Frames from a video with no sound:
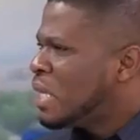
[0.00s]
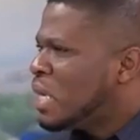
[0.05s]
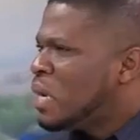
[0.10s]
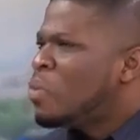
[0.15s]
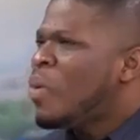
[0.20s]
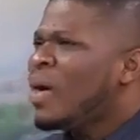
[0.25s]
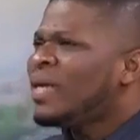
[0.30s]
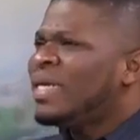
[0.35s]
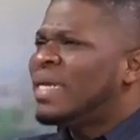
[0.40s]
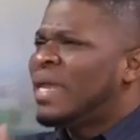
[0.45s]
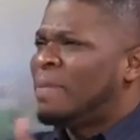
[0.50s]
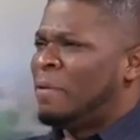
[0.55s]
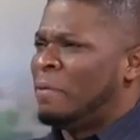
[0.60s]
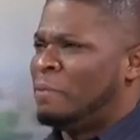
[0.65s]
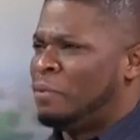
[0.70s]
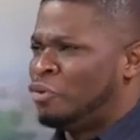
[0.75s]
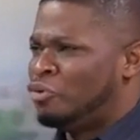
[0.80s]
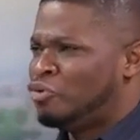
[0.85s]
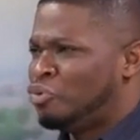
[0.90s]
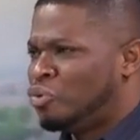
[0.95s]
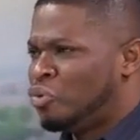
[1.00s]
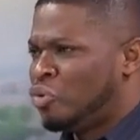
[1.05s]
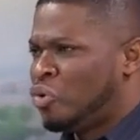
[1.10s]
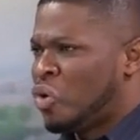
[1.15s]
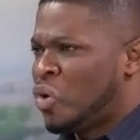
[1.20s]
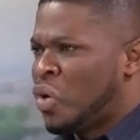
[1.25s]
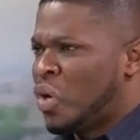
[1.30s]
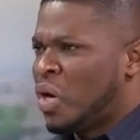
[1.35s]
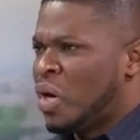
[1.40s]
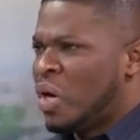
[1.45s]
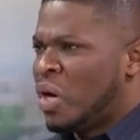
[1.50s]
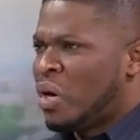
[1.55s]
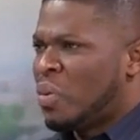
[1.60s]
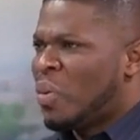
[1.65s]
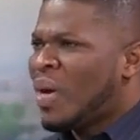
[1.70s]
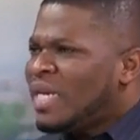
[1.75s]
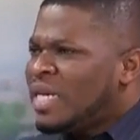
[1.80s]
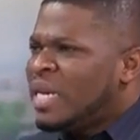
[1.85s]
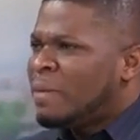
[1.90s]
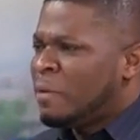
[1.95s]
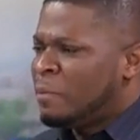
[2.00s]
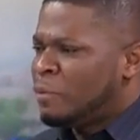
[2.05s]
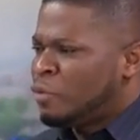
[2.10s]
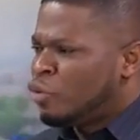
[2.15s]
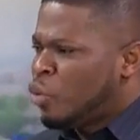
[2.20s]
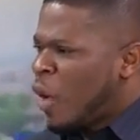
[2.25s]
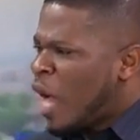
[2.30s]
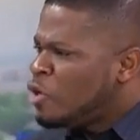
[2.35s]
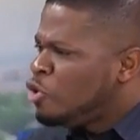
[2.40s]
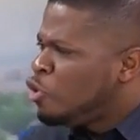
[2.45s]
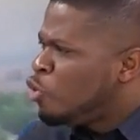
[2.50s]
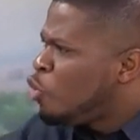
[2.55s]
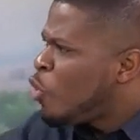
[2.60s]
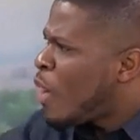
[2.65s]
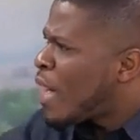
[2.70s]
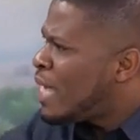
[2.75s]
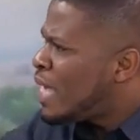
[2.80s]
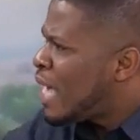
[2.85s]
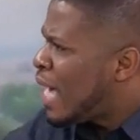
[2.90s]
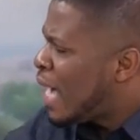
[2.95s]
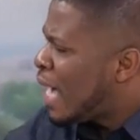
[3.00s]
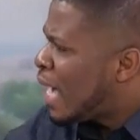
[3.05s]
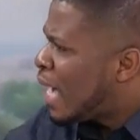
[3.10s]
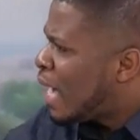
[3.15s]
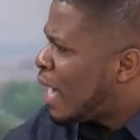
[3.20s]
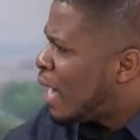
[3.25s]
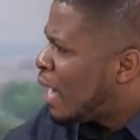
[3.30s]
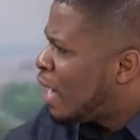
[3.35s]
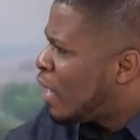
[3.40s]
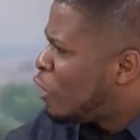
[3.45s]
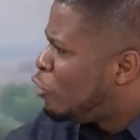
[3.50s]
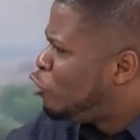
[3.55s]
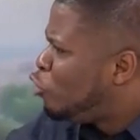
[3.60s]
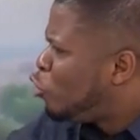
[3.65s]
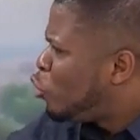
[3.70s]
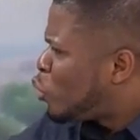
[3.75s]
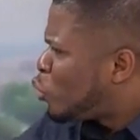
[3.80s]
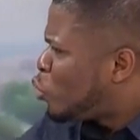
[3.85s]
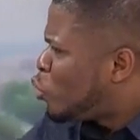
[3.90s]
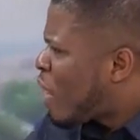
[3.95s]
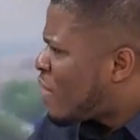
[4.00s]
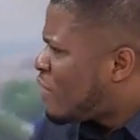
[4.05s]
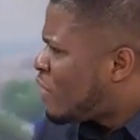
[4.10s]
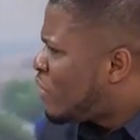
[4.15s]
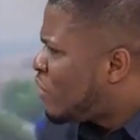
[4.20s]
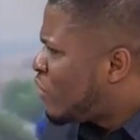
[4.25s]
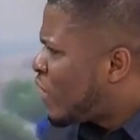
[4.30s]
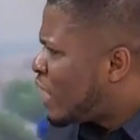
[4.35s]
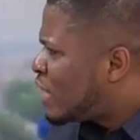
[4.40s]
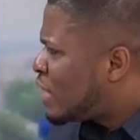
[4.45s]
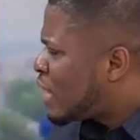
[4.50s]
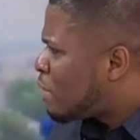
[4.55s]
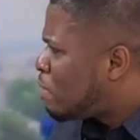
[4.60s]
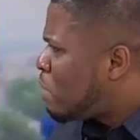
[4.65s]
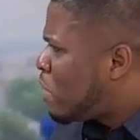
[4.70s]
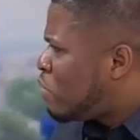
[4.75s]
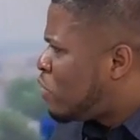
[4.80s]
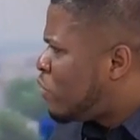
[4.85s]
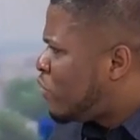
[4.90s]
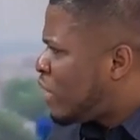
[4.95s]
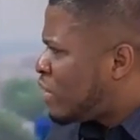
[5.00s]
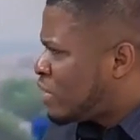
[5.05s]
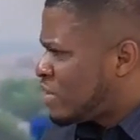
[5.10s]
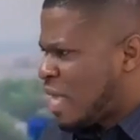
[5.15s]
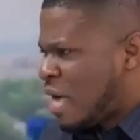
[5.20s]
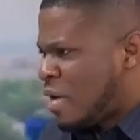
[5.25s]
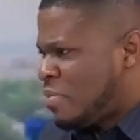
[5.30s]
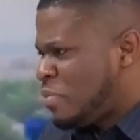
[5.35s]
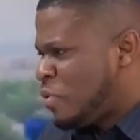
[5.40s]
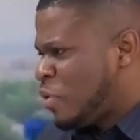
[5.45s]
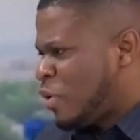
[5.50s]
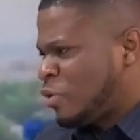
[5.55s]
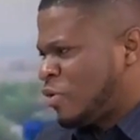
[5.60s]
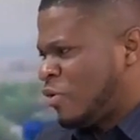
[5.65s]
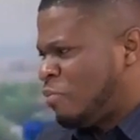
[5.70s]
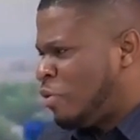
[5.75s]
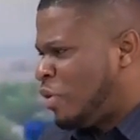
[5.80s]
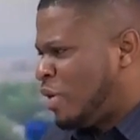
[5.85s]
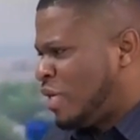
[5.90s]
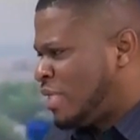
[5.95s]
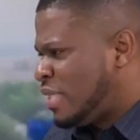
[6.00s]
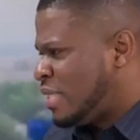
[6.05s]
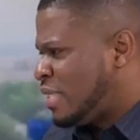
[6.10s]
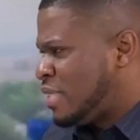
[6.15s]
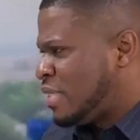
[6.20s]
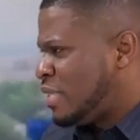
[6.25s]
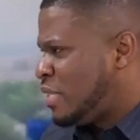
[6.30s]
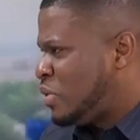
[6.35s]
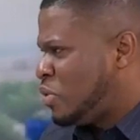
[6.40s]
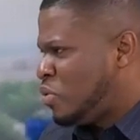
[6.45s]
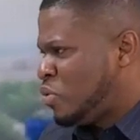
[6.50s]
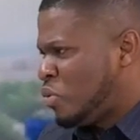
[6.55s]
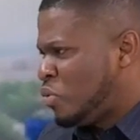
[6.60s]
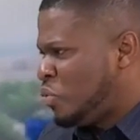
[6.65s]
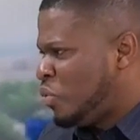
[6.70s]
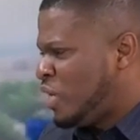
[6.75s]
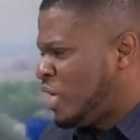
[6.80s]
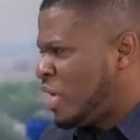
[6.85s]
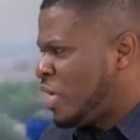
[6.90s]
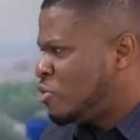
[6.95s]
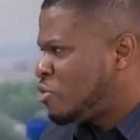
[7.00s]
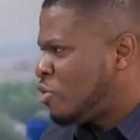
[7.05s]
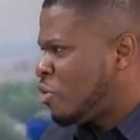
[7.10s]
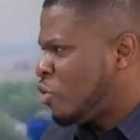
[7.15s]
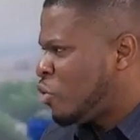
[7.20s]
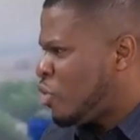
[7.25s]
What did the people do? What did the people do? And you are here. You haven't read Pebu. Now, because of politics, you don't read case law.